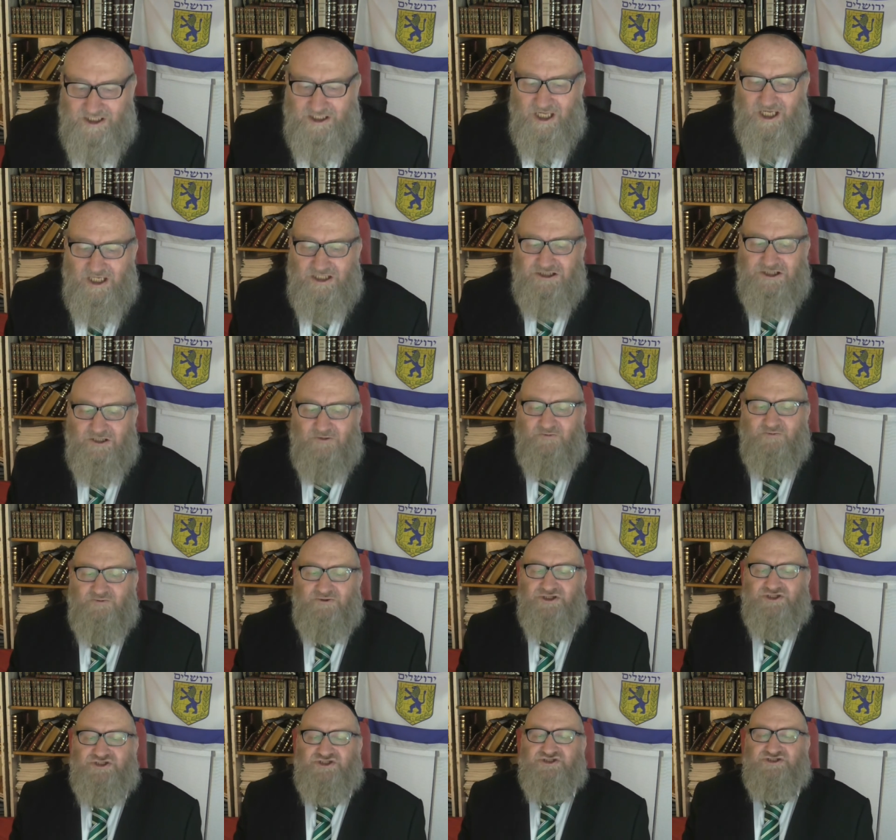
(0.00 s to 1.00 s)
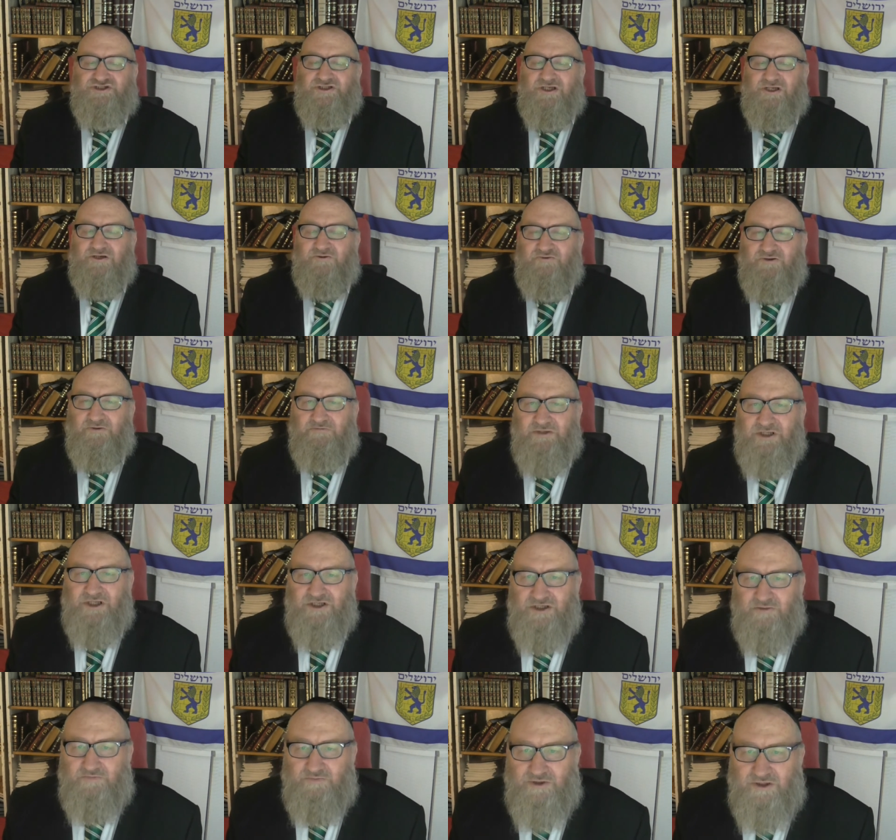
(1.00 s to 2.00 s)
an antifreeze gene from
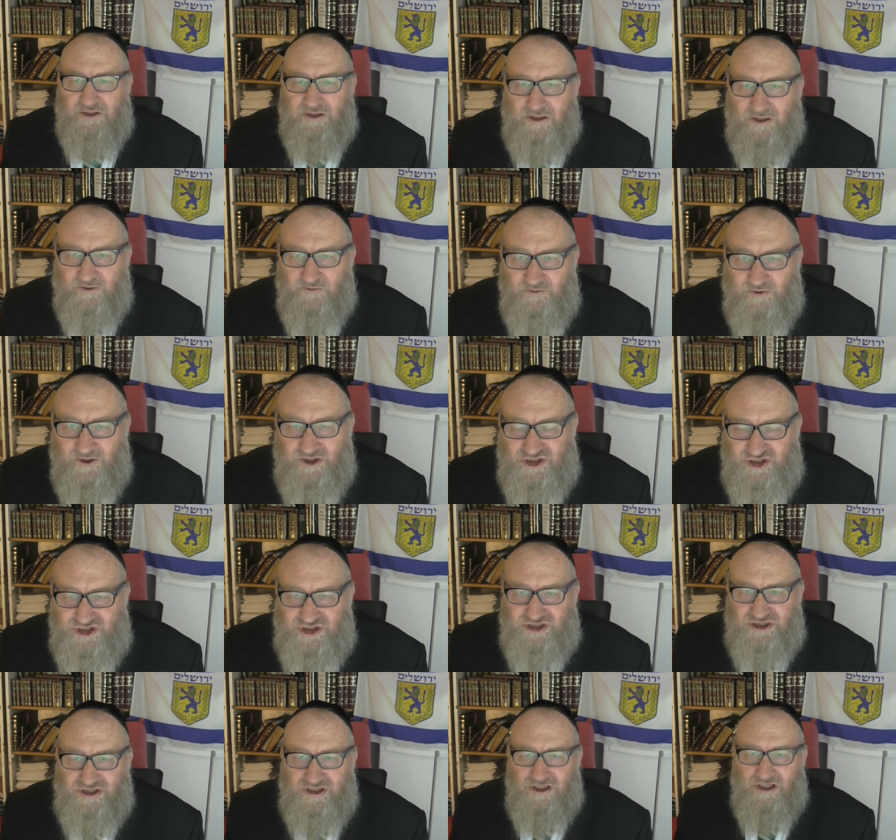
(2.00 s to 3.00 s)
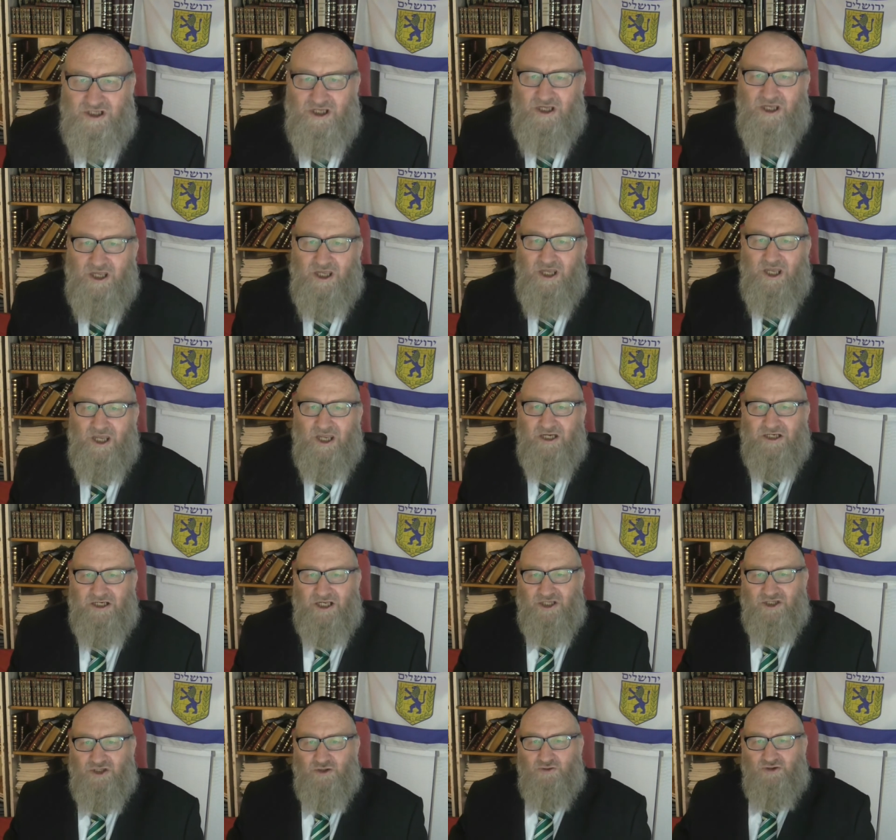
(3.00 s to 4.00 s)
another breed of fish. In
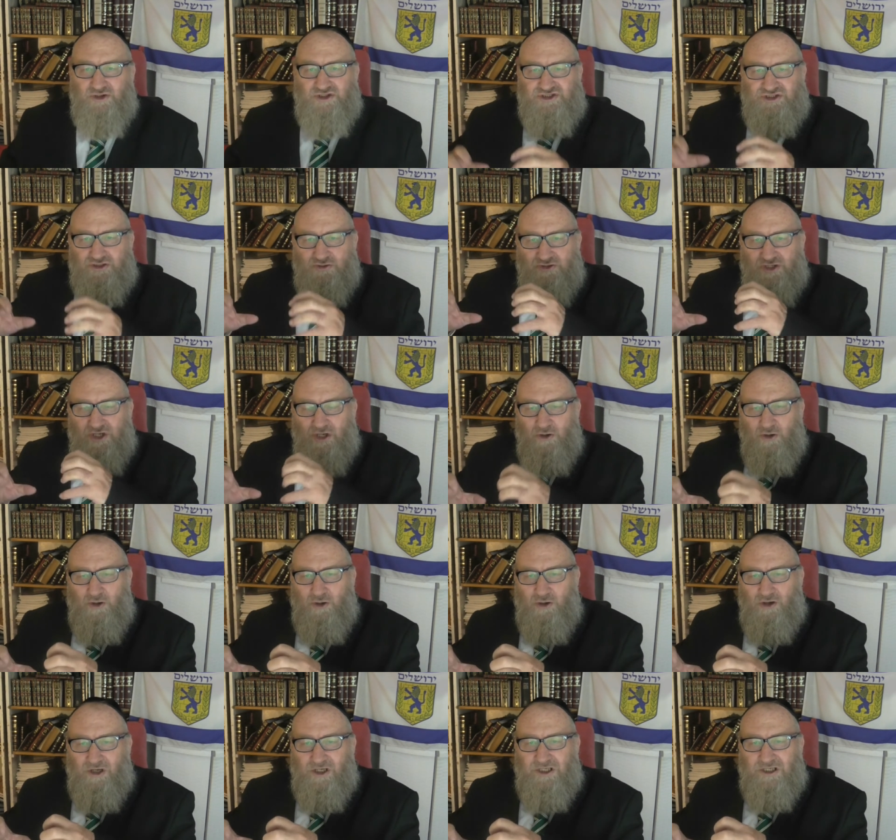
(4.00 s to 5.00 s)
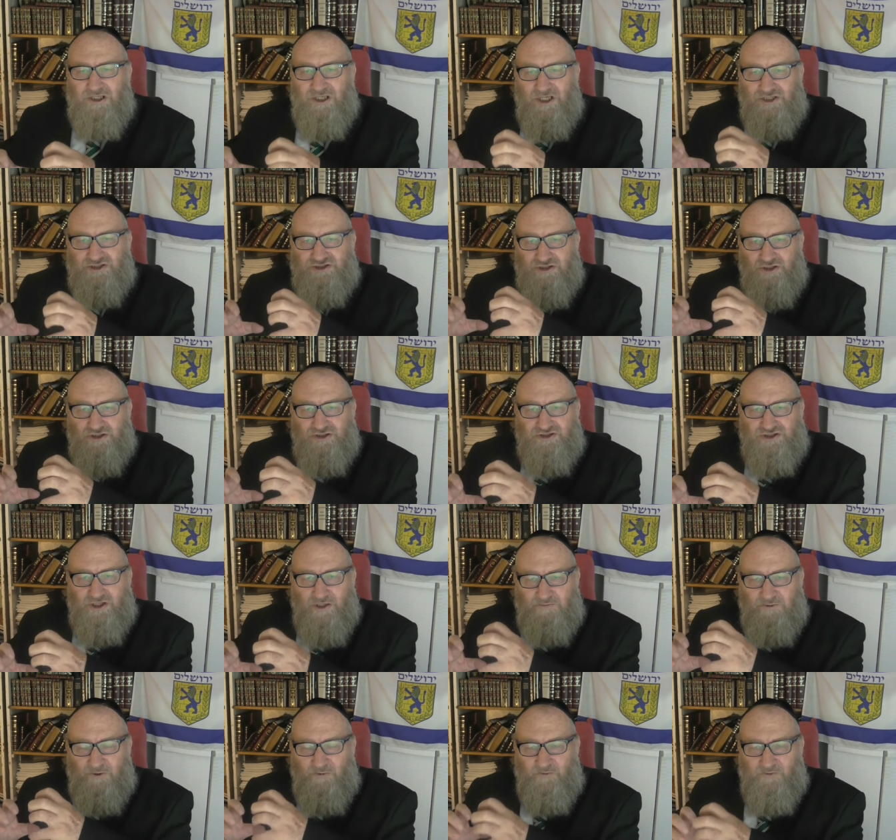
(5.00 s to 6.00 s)
other words, they were already a certain
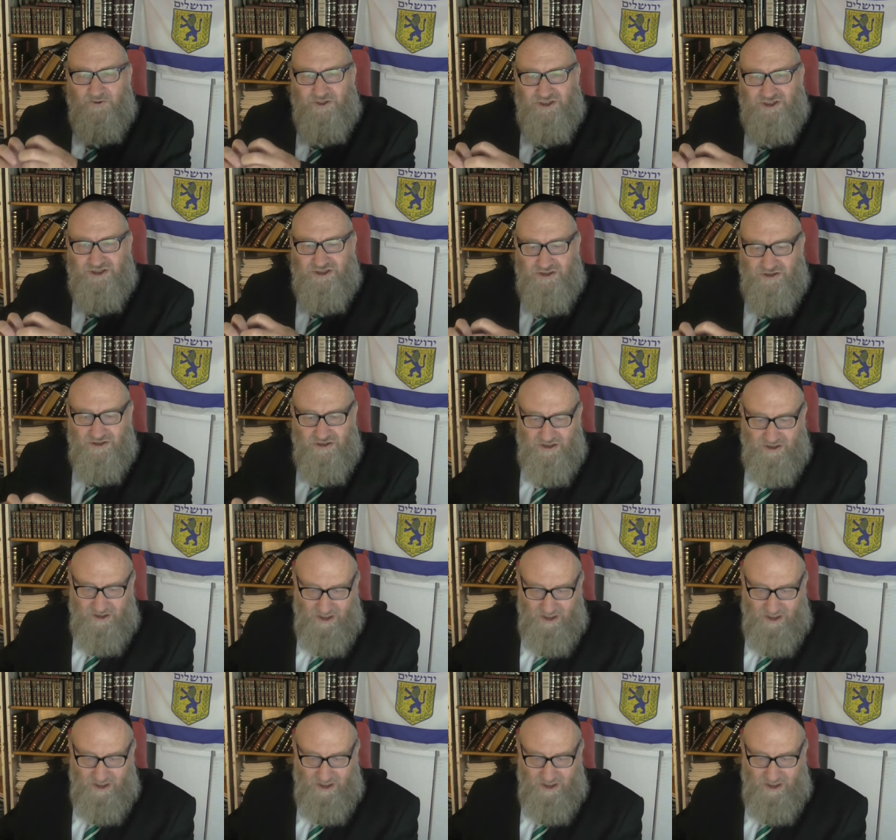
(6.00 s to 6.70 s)
type of fish.